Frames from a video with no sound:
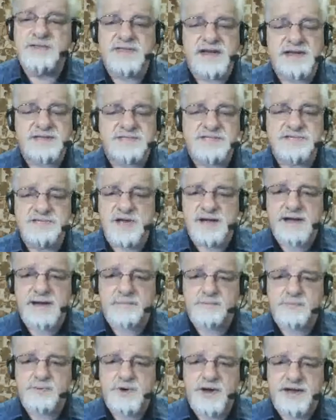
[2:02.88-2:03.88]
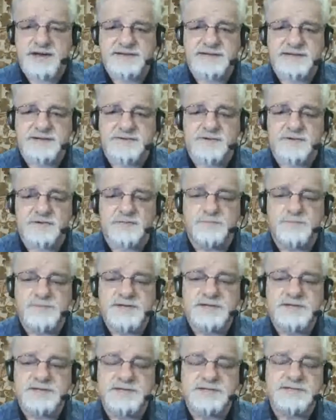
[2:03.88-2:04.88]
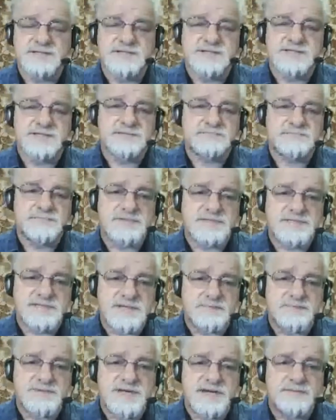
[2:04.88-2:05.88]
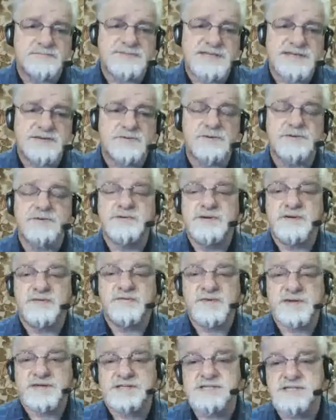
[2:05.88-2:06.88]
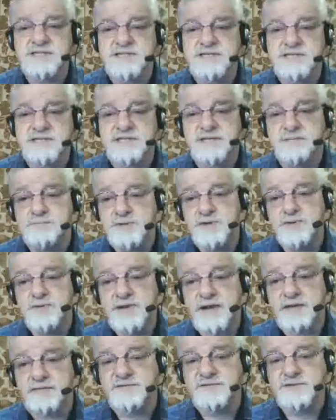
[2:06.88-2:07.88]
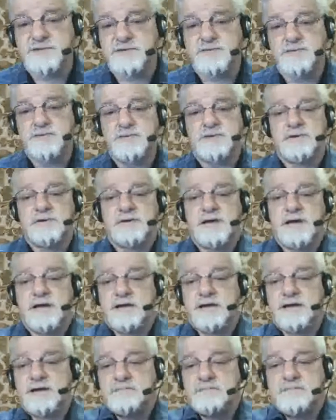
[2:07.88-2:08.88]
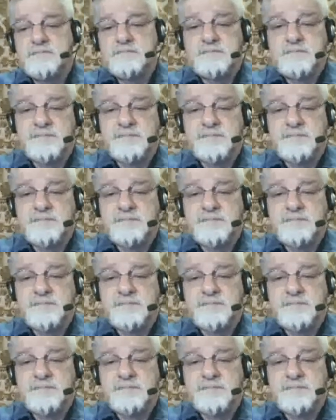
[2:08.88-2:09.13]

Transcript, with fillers: that's not practical because sometimes in order to fix a system, you have to um,